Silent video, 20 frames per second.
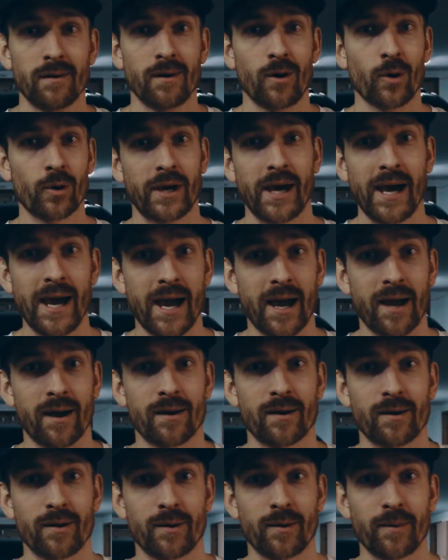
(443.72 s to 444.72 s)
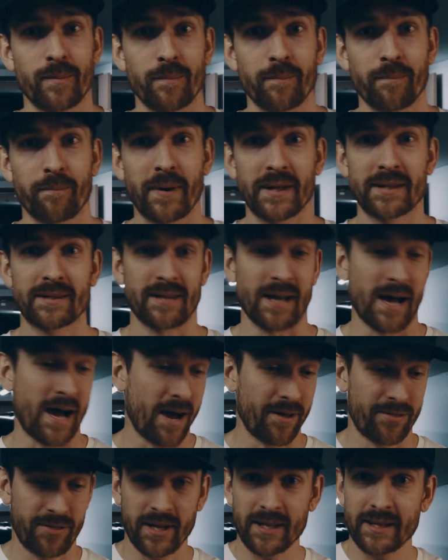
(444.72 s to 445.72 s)
Okay, but
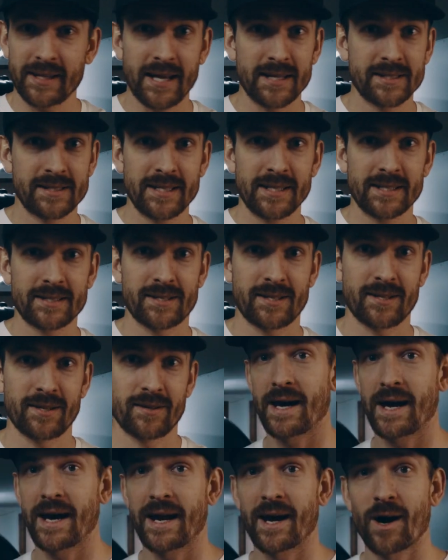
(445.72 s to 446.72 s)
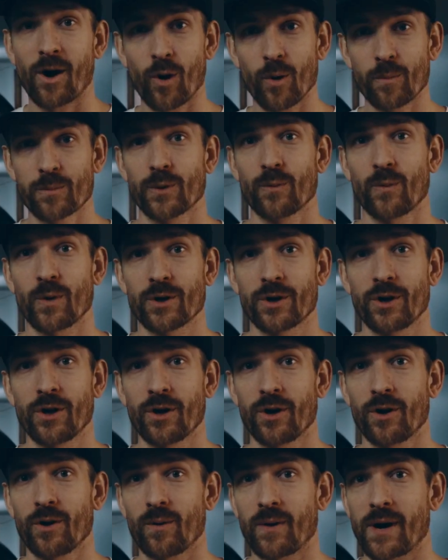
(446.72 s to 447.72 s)
I think that's it. And I hope you want to
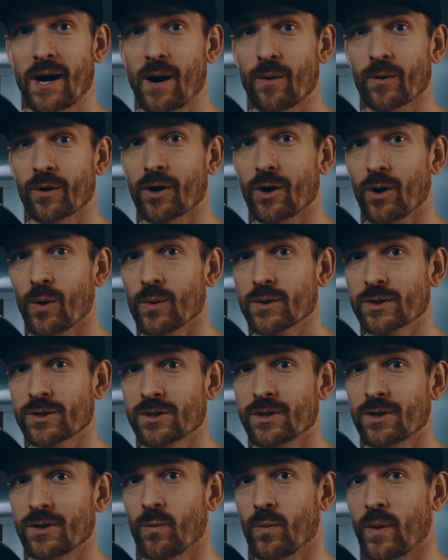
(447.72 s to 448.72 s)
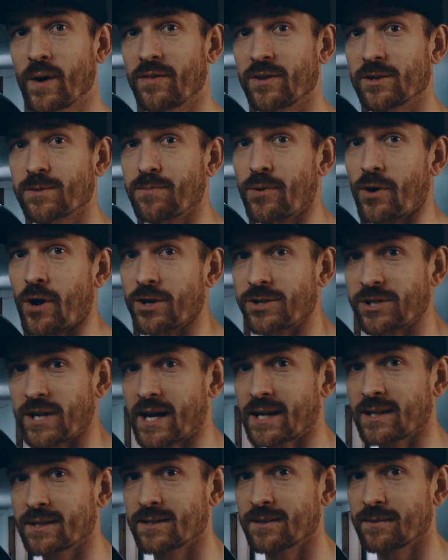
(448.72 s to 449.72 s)
know how it goes with this
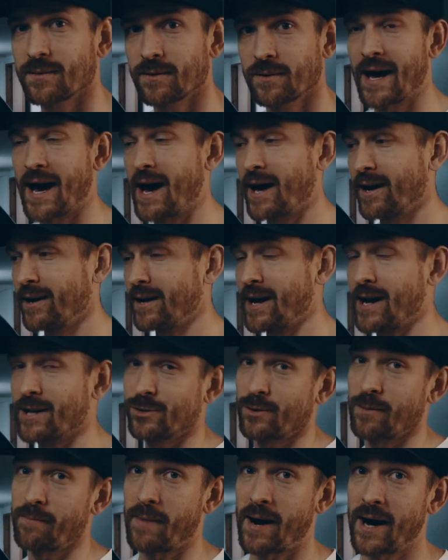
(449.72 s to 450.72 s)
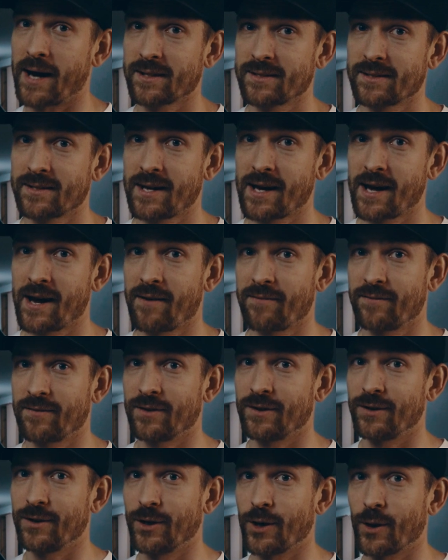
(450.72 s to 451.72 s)
project. And as you might have
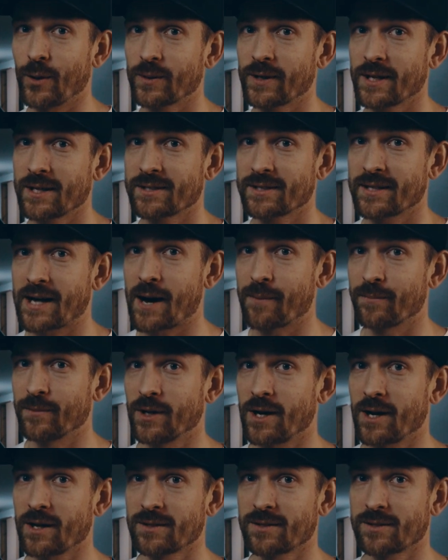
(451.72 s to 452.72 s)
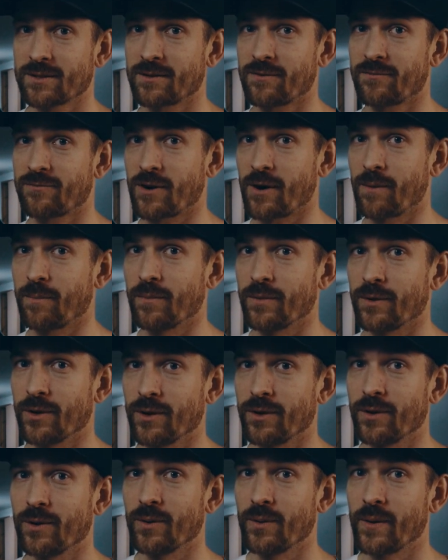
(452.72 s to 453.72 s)
noticed, I'm not from
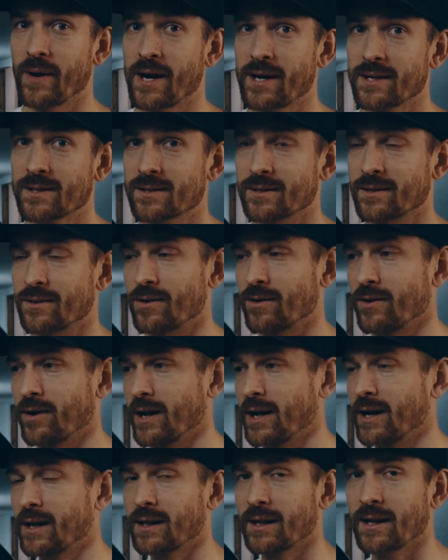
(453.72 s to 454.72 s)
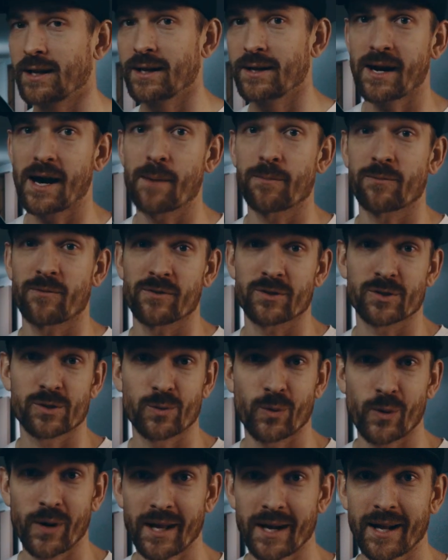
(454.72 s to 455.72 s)
US or England, I'm from
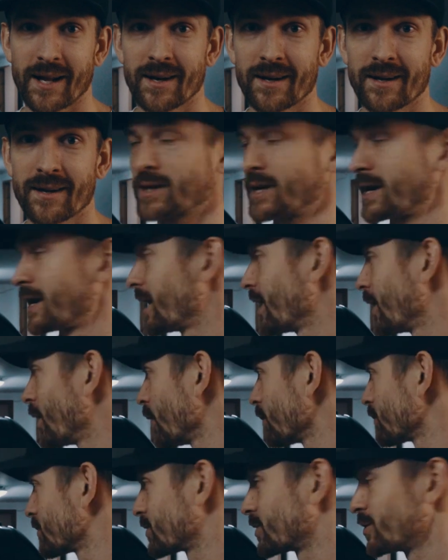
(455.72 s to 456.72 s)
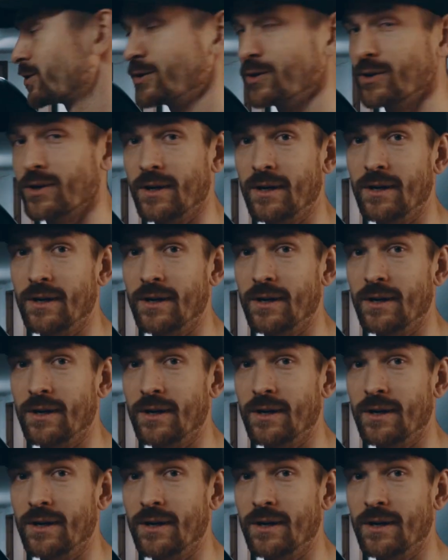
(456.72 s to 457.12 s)
Sweden, and I hope to